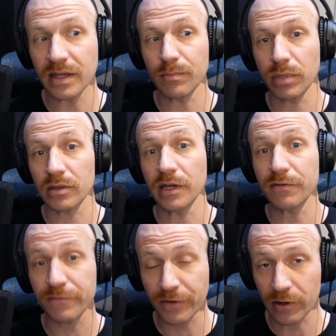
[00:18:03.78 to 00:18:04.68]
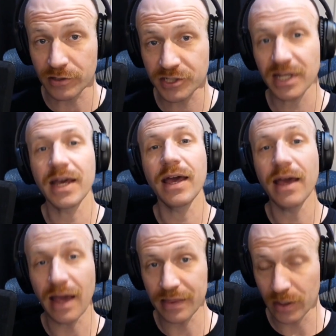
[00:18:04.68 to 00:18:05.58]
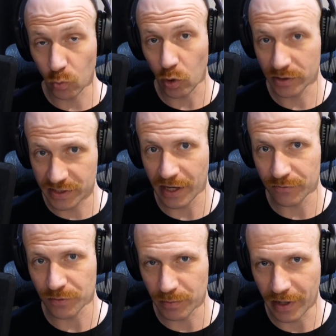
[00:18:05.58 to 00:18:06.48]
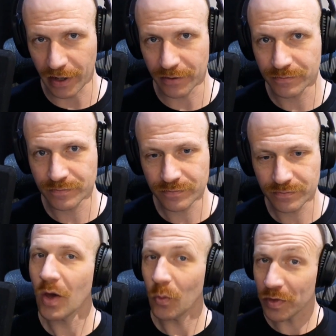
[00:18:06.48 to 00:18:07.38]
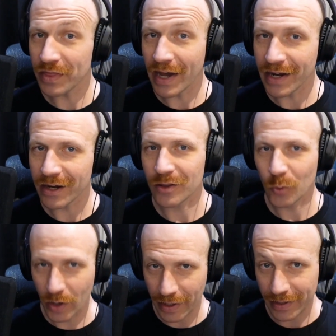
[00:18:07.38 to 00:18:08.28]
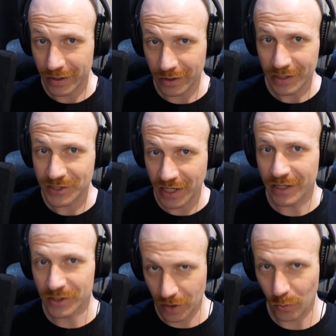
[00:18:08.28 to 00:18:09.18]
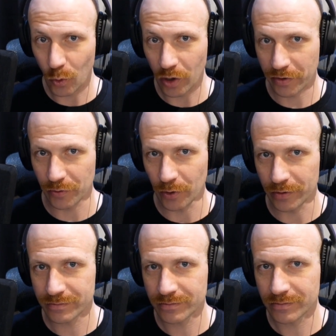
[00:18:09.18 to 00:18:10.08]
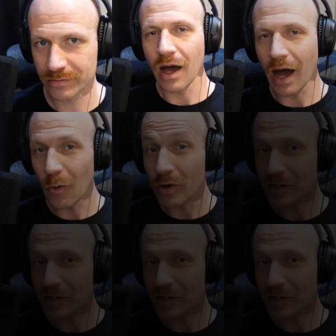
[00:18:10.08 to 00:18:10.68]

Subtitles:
and Berlin first, and then work down from there. With that out of the way, let's get into the walkthrough. I want